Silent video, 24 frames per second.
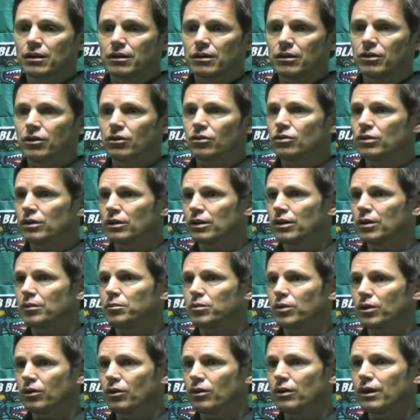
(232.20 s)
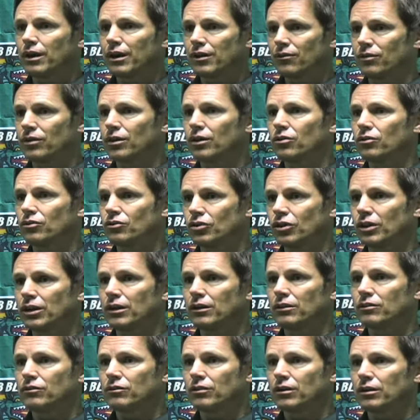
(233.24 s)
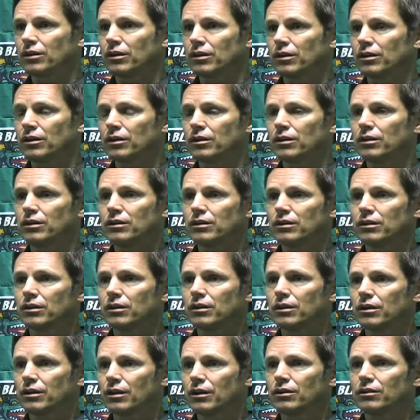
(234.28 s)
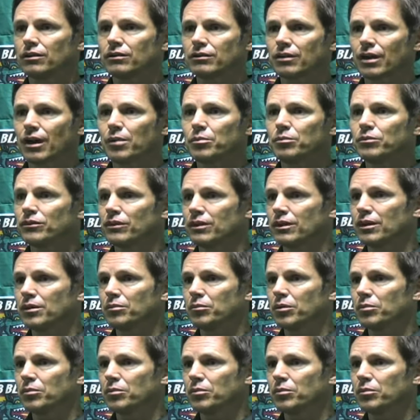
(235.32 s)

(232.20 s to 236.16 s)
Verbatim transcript: you know, to get up there and have another chance at a, at a top team.